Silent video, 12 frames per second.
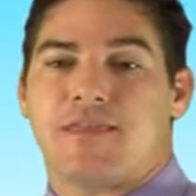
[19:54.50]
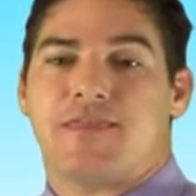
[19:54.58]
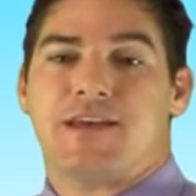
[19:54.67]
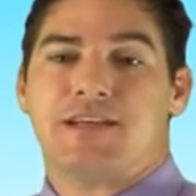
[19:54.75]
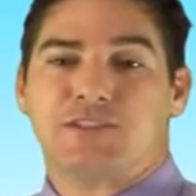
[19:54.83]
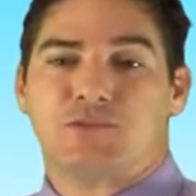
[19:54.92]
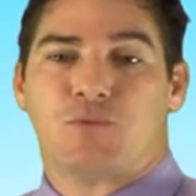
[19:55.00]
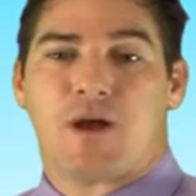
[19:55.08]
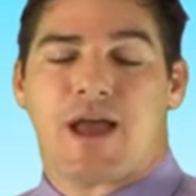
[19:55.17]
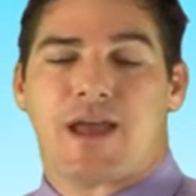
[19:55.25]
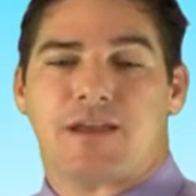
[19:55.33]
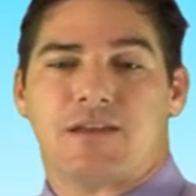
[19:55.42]
This
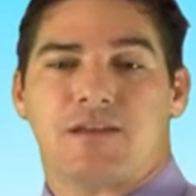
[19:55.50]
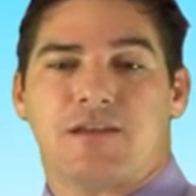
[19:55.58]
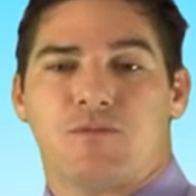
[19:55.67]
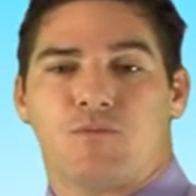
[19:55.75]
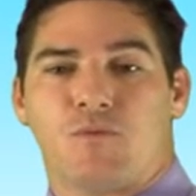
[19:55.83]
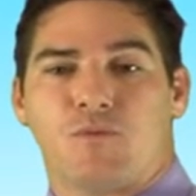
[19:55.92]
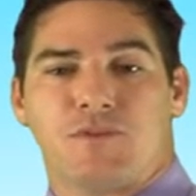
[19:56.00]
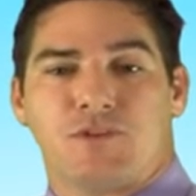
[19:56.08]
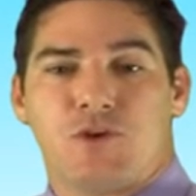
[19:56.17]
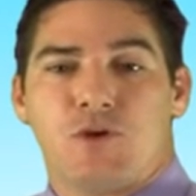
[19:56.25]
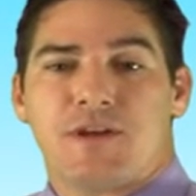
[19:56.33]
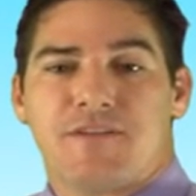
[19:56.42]
way,
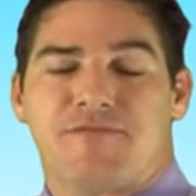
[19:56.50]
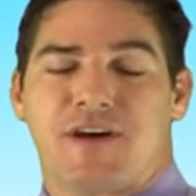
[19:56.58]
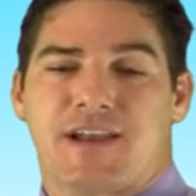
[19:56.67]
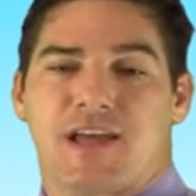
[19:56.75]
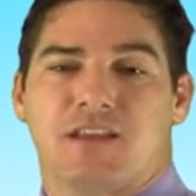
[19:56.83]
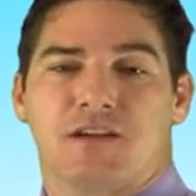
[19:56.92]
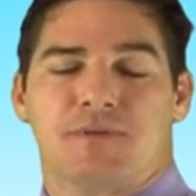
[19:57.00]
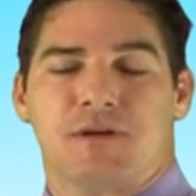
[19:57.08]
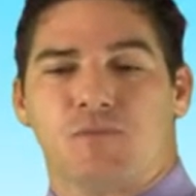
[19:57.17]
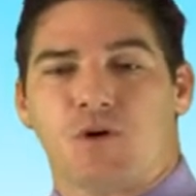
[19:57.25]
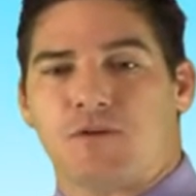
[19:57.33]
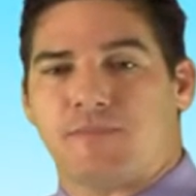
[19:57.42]
you can find out a little
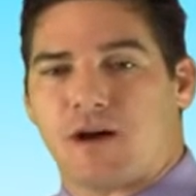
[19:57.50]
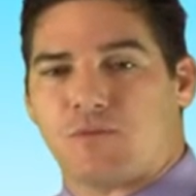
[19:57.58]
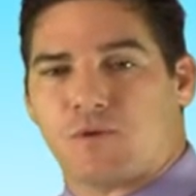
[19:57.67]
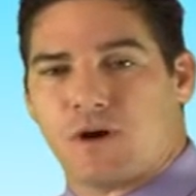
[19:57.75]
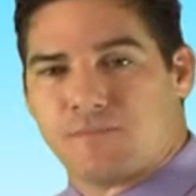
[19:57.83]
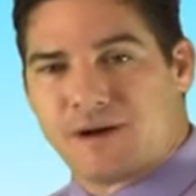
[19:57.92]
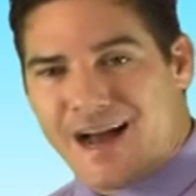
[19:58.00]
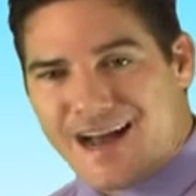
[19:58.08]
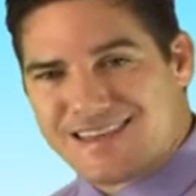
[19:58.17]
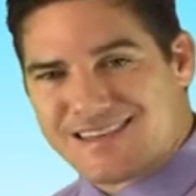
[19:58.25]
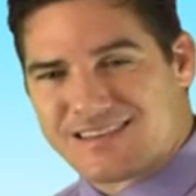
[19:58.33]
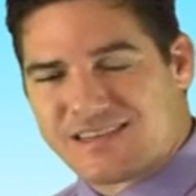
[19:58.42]
bit more about
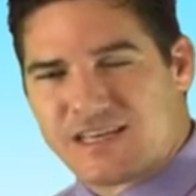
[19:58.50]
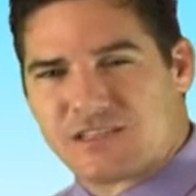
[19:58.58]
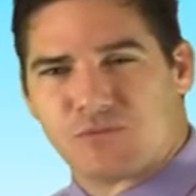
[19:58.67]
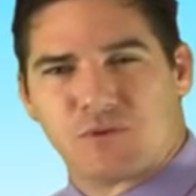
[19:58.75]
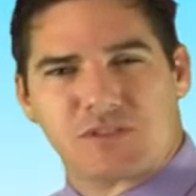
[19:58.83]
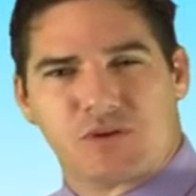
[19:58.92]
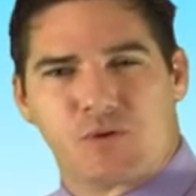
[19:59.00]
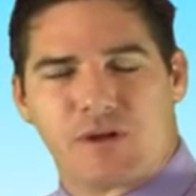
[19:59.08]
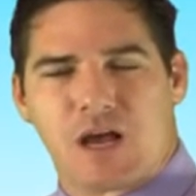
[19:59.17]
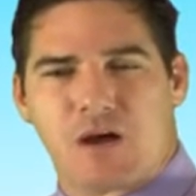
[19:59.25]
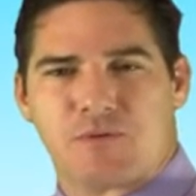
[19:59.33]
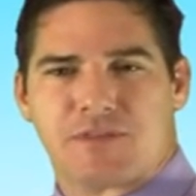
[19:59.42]
behind the scenes of what's
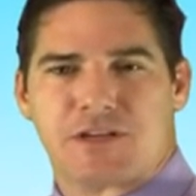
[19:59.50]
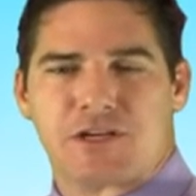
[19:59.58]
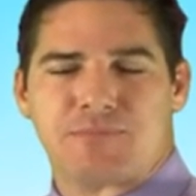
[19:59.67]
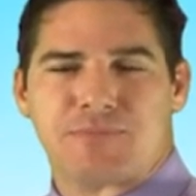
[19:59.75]
going on within your